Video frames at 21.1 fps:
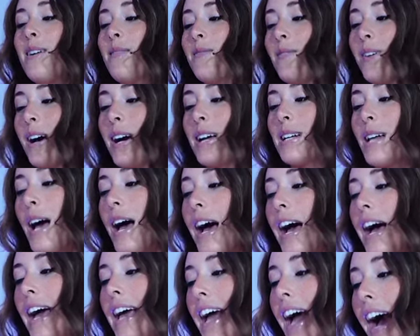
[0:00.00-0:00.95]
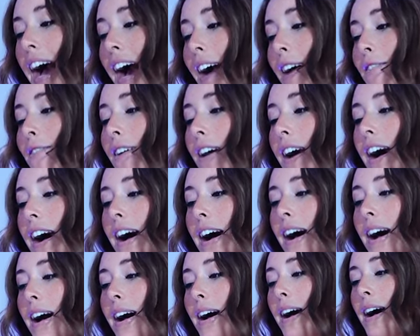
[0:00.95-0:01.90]
But
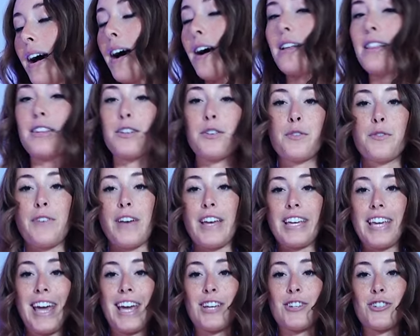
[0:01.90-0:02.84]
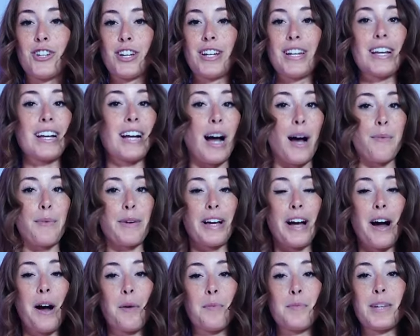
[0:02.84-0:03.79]
I have a little vacation coming
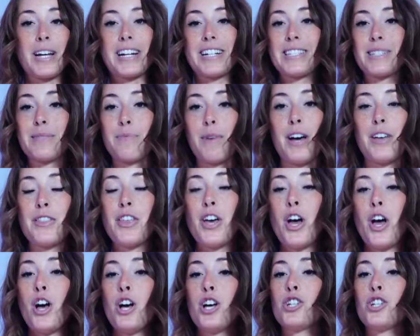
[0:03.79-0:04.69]
up next month,